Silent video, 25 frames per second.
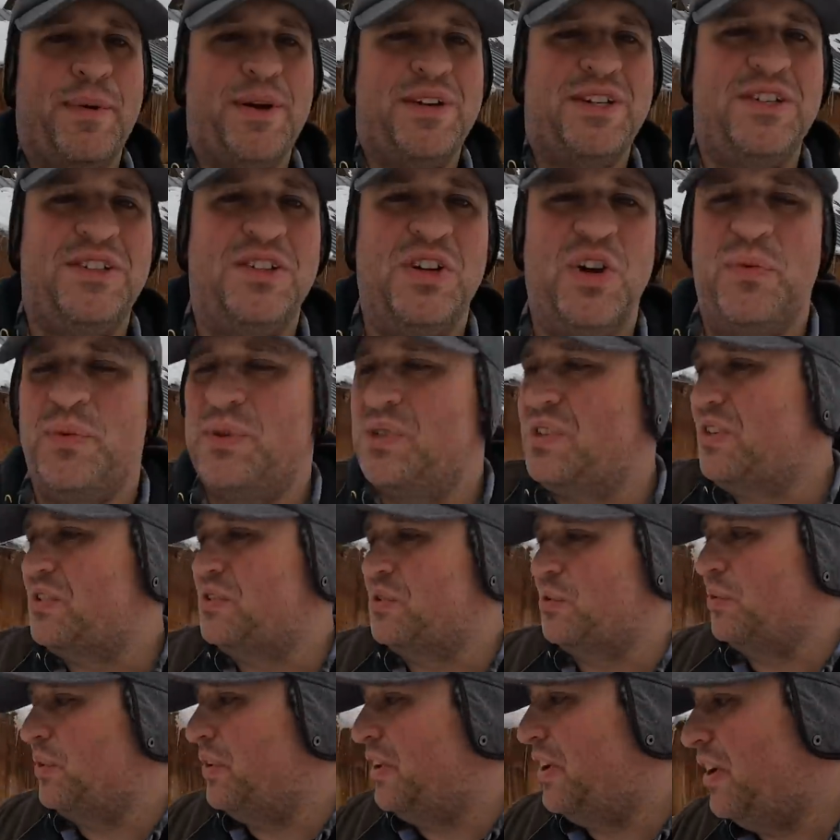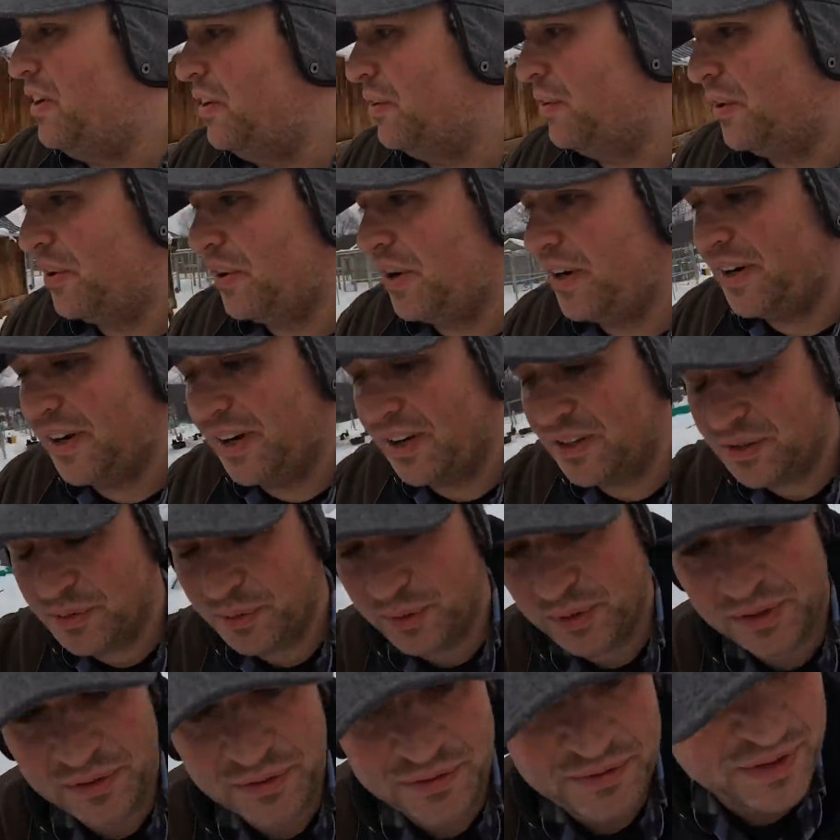I bet you Toby's also really hungry right now, so
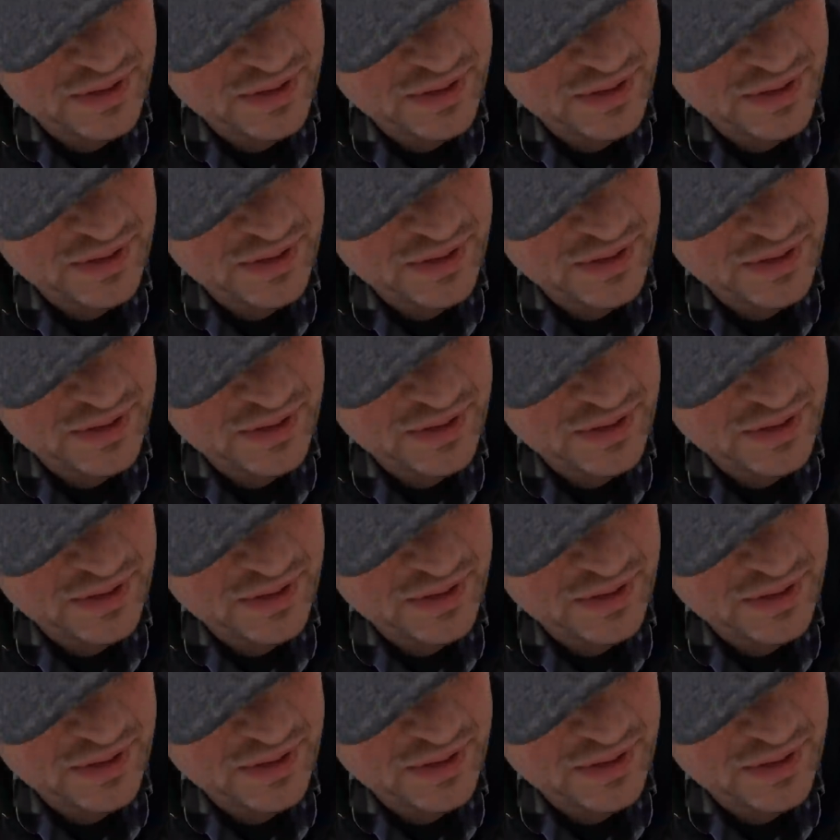we're gonna